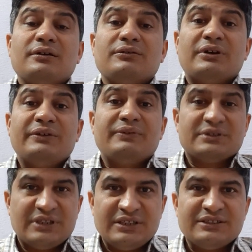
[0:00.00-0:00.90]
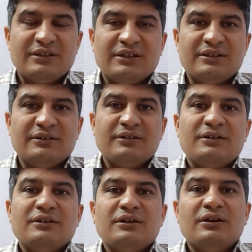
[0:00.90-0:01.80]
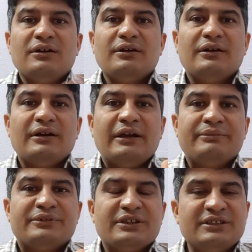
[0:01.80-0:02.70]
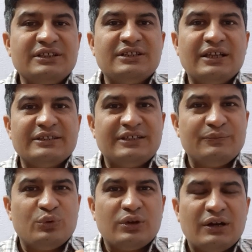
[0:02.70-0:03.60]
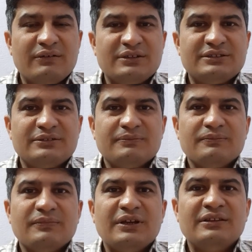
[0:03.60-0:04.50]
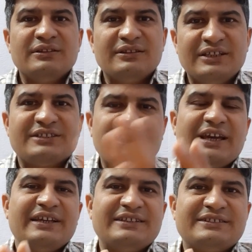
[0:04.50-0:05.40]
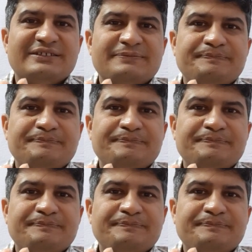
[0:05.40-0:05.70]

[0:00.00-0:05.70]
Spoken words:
21st edition rather. If surgery is less than 4 hours, in this case,